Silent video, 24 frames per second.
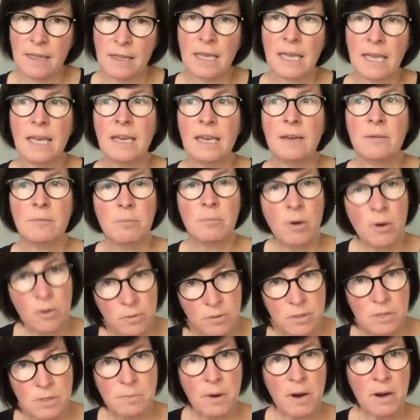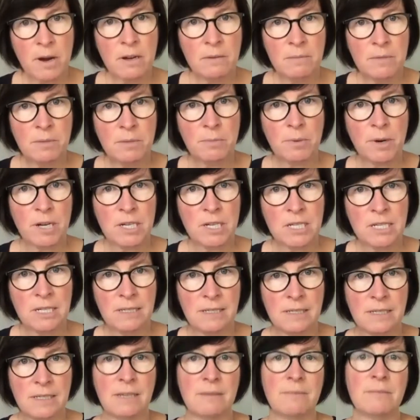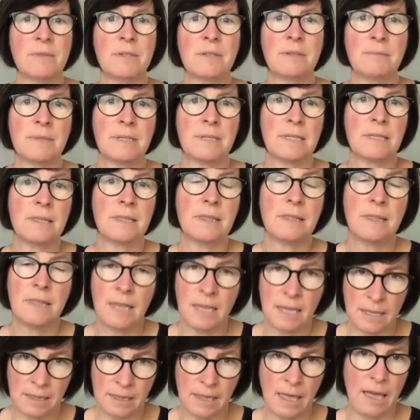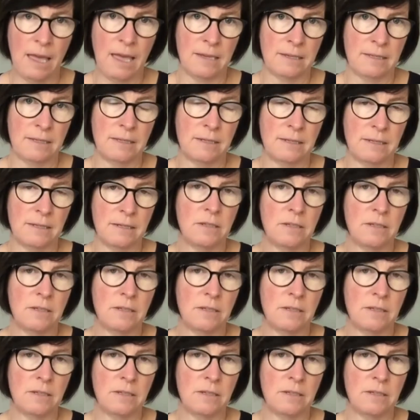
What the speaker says: And postpartum depression symptoms, they last.